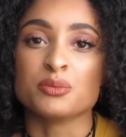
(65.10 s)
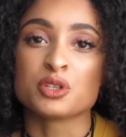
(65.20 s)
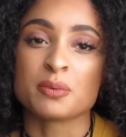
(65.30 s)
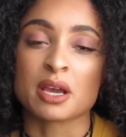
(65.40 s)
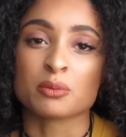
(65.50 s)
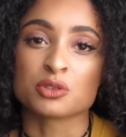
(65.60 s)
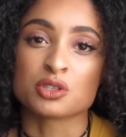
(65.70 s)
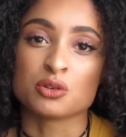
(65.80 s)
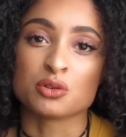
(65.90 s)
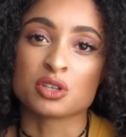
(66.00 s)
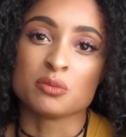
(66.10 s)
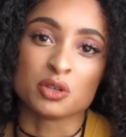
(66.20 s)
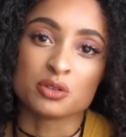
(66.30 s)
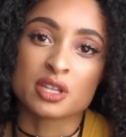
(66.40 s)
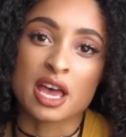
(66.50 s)
to be able to
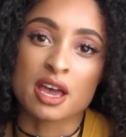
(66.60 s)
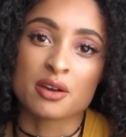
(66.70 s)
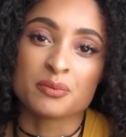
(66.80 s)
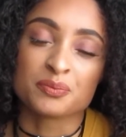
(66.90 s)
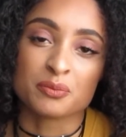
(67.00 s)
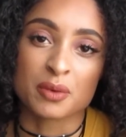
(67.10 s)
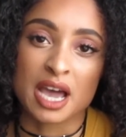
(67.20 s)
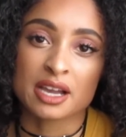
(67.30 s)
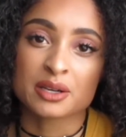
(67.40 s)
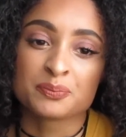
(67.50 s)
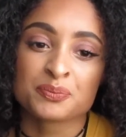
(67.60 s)
commute there and back.